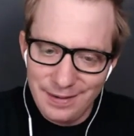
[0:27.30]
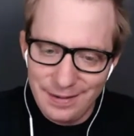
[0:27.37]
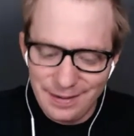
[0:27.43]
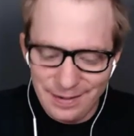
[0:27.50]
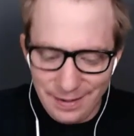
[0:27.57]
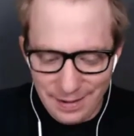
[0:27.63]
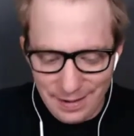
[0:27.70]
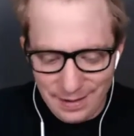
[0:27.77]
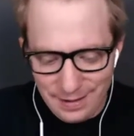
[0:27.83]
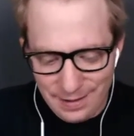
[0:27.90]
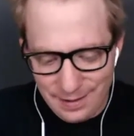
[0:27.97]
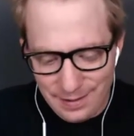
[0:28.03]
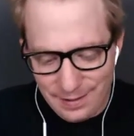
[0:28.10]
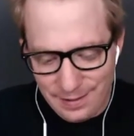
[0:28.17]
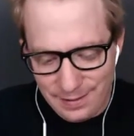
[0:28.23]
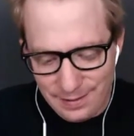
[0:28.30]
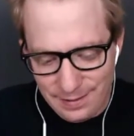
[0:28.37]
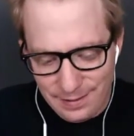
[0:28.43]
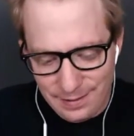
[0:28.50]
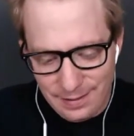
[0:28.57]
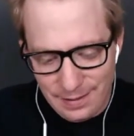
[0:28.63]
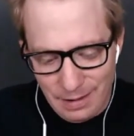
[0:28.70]
I uh,
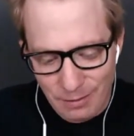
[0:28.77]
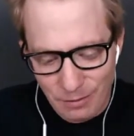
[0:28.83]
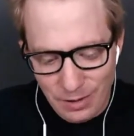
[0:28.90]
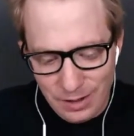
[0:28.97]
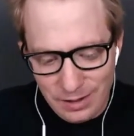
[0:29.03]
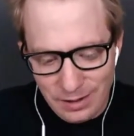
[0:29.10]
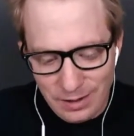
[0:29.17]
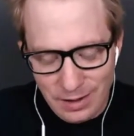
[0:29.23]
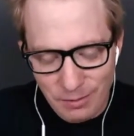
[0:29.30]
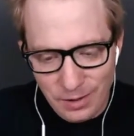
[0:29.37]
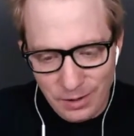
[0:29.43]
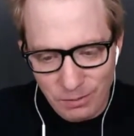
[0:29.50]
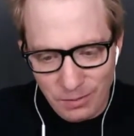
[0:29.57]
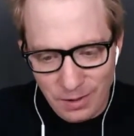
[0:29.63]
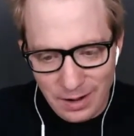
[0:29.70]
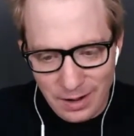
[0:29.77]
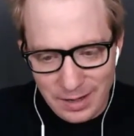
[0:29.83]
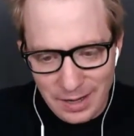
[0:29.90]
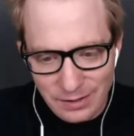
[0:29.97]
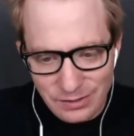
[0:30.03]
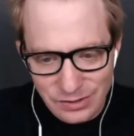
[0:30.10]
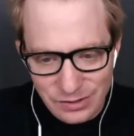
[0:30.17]
I want to I want to rock
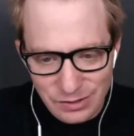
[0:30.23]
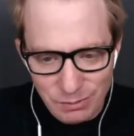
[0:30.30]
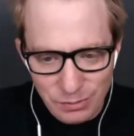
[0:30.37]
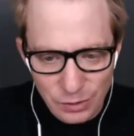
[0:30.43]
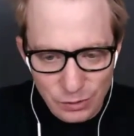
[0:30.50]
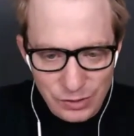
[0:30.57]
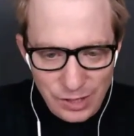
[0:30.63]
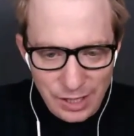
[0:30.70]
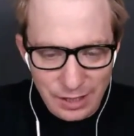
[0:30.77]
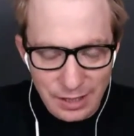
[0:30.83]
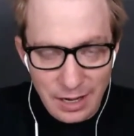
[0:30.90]
out to some music.